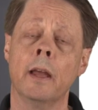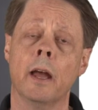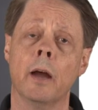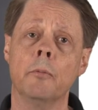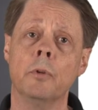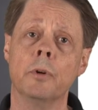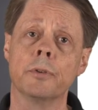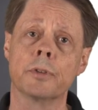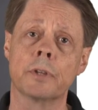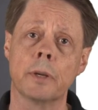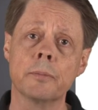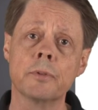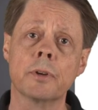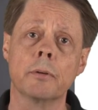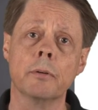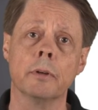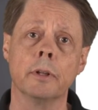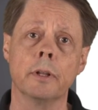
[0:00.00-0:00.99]
and will
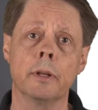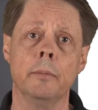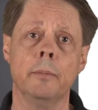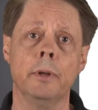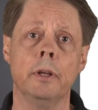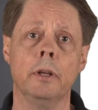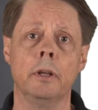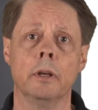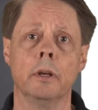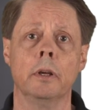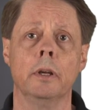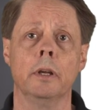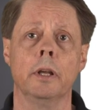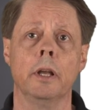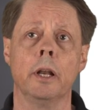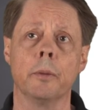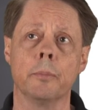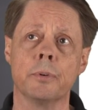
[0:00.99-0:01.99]
subsequently be
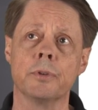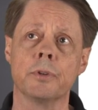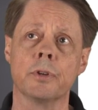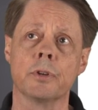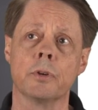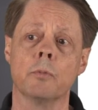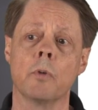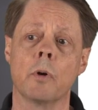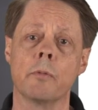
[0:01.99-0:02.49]
in a position